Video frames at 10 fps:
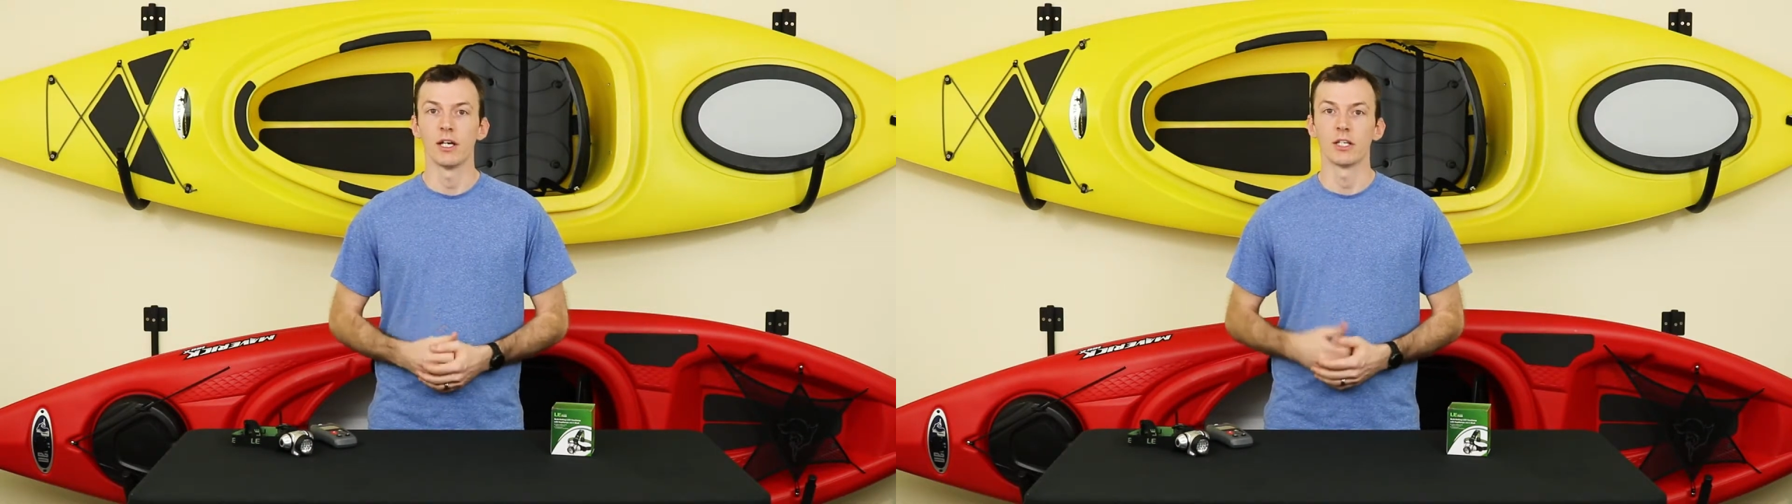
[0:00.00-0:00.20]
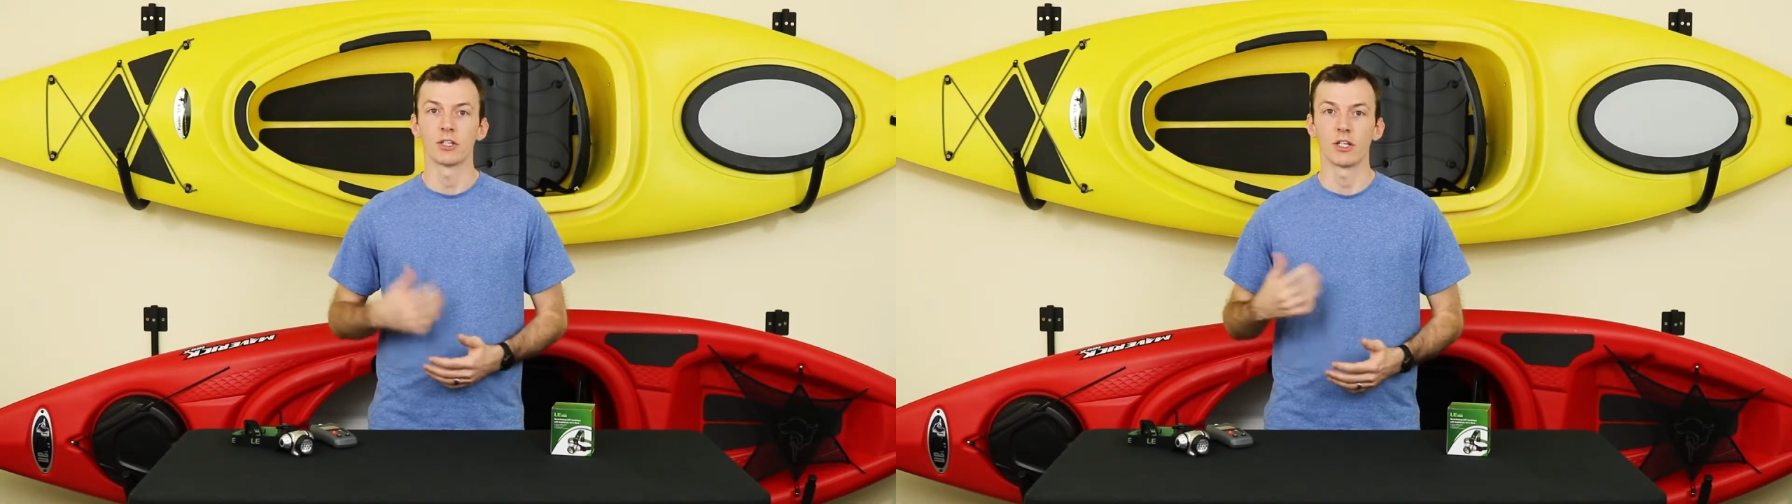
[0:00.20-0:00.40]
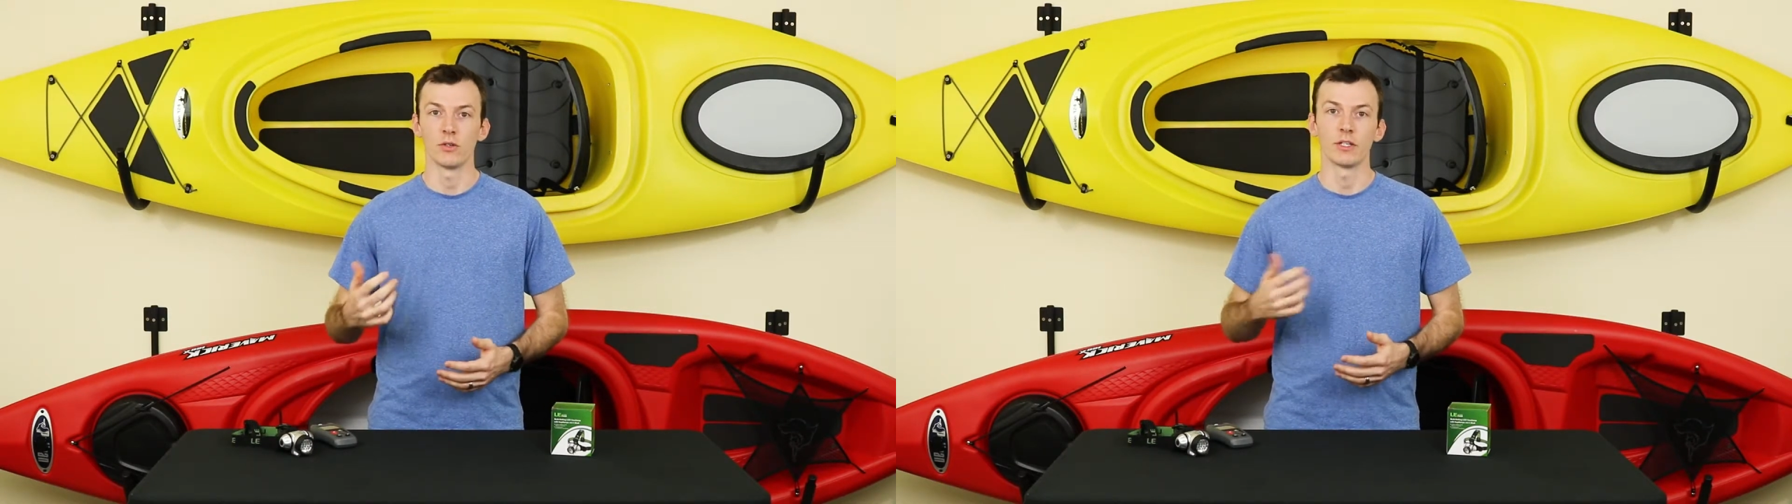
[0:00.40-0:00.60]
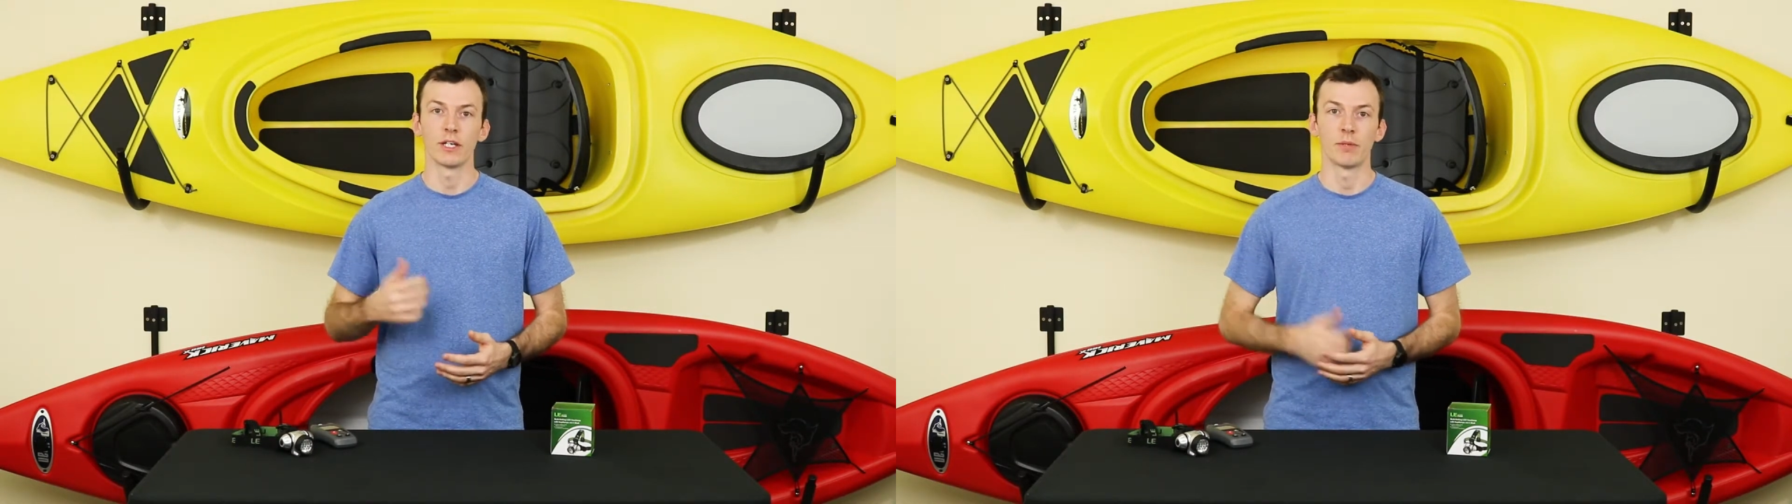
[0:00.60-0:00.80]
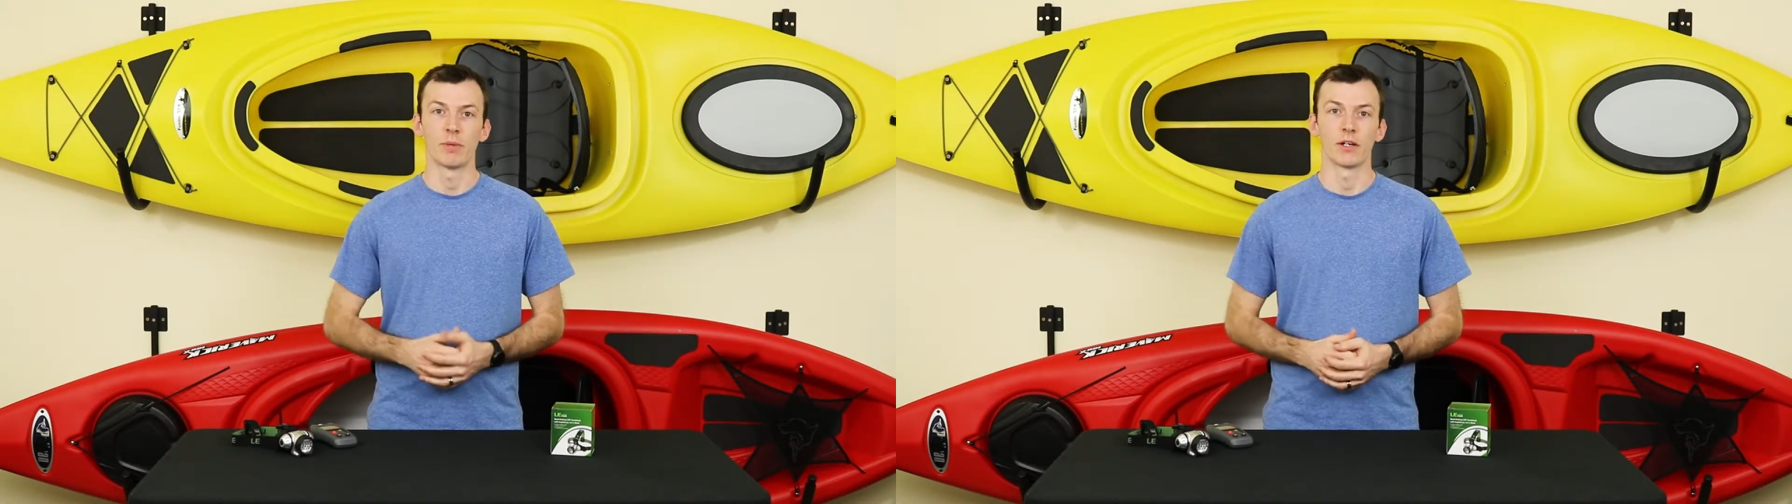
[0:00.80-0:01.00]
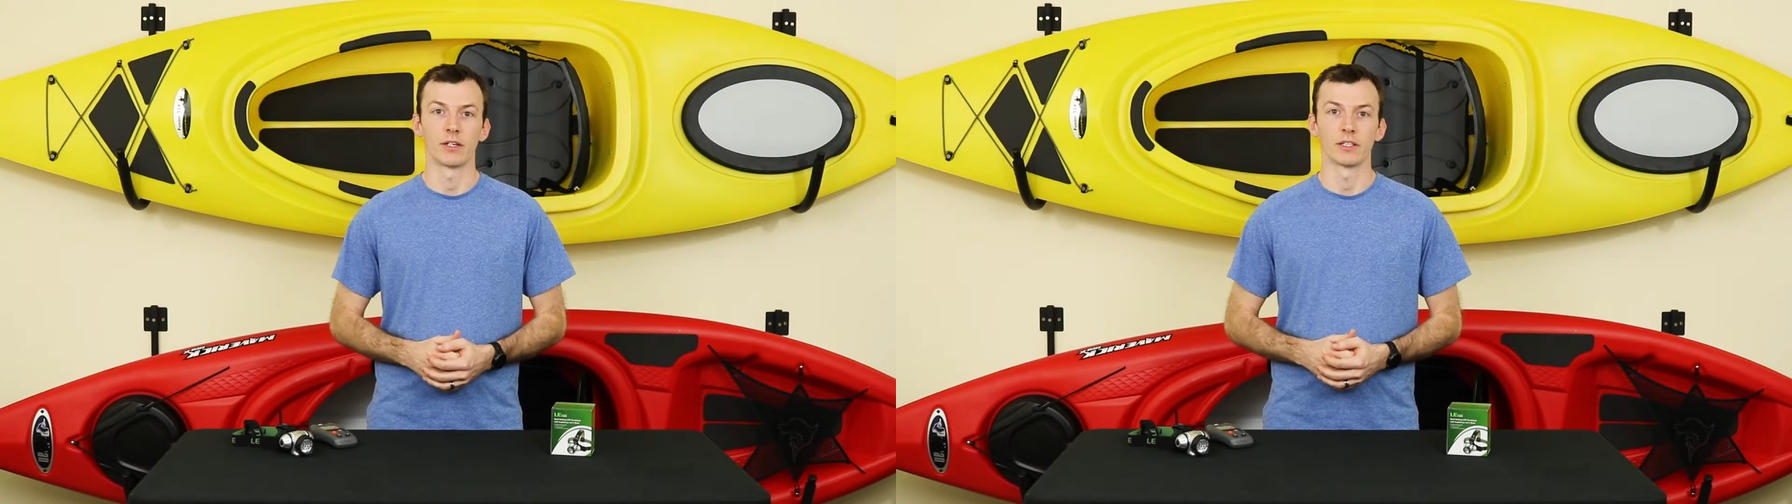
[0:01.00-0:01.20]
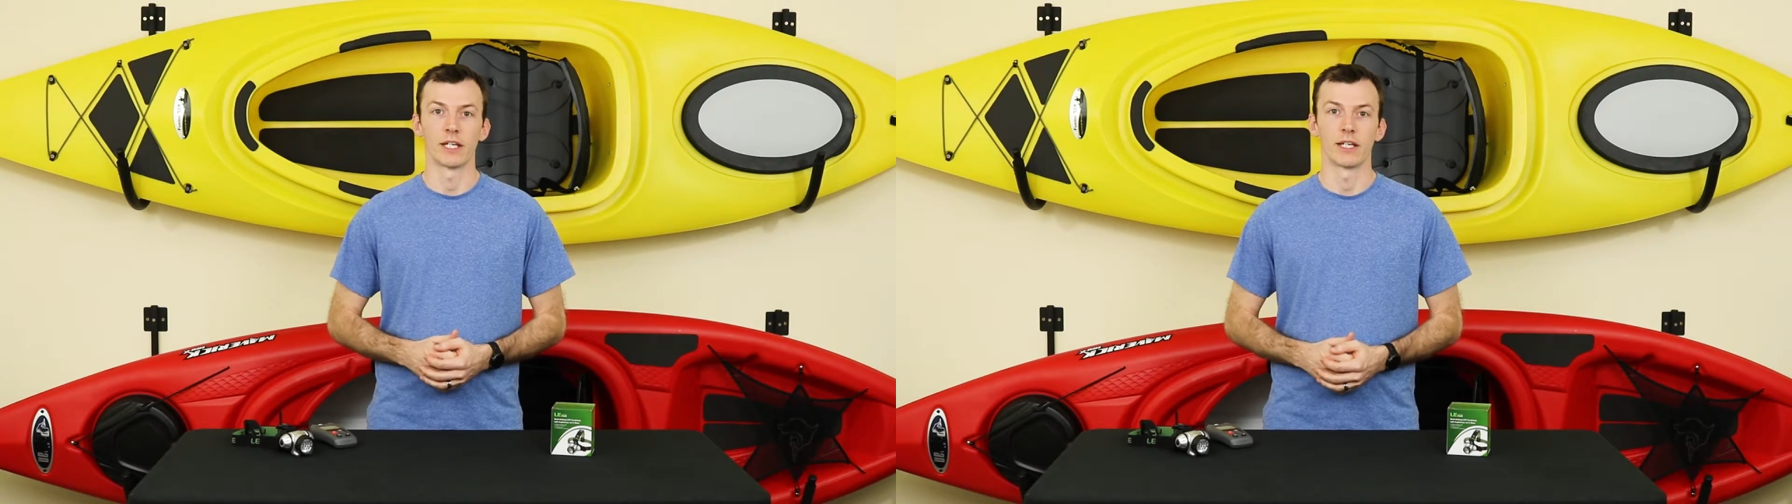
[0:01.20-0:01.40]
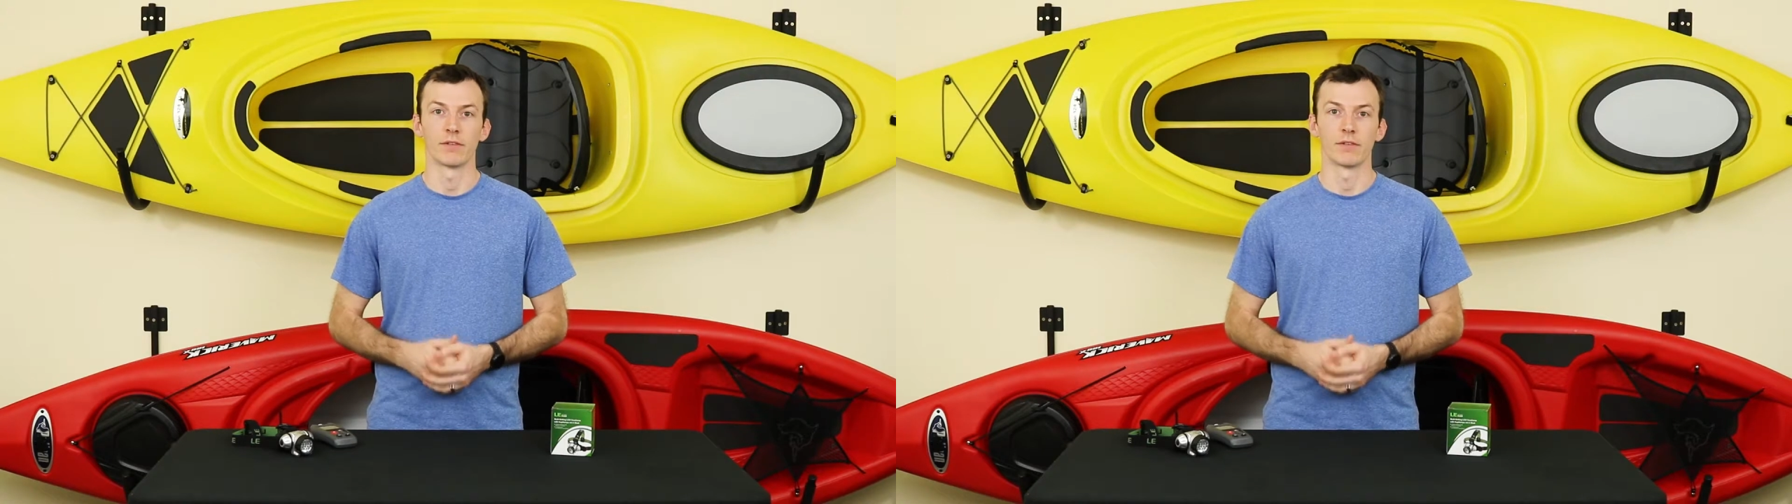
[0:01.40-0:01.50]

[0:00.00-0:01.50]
so that you can get a better understanding